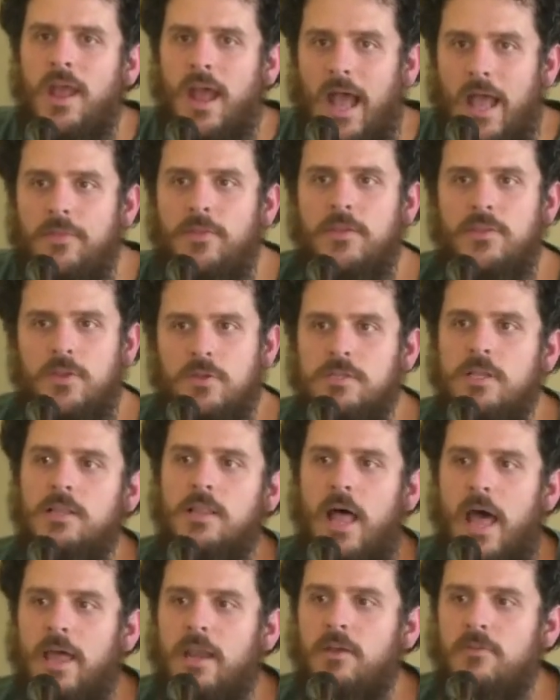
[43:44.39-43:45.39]
I think there's a
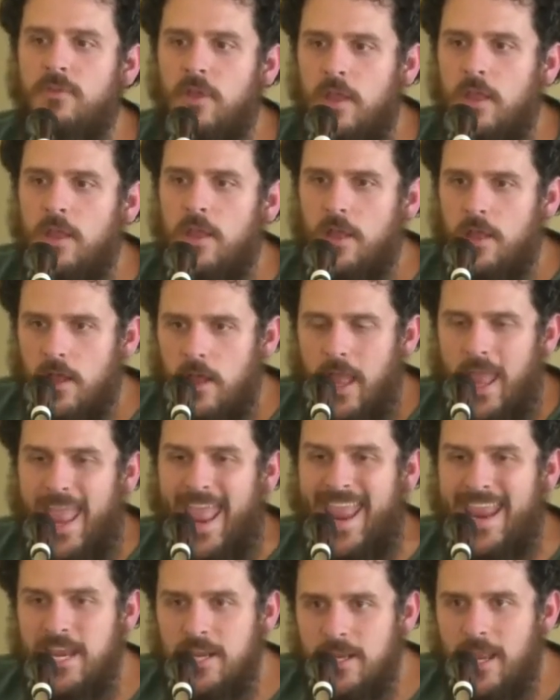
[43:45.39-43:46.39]
lot of
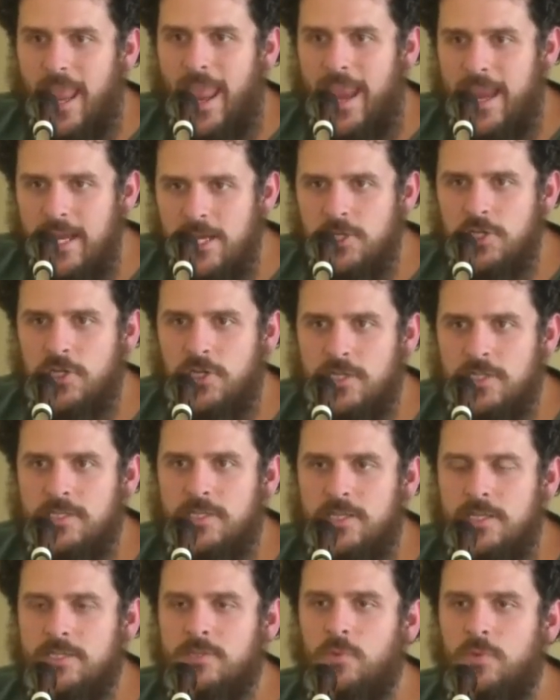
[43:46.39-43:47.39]

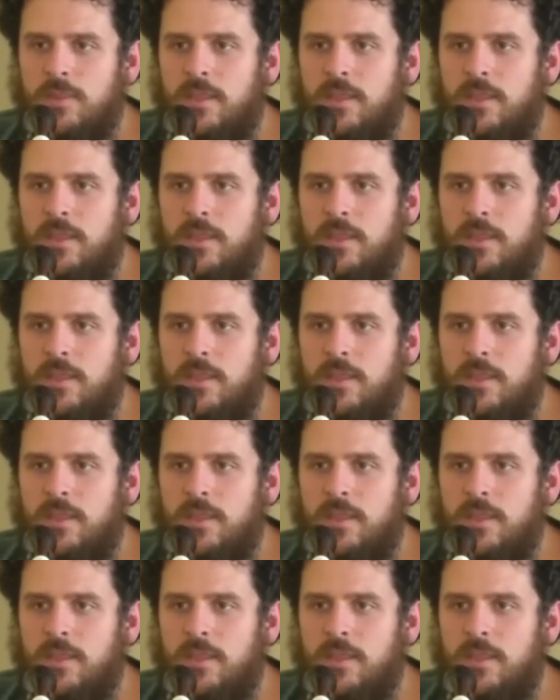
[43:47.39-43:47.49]
anxiousness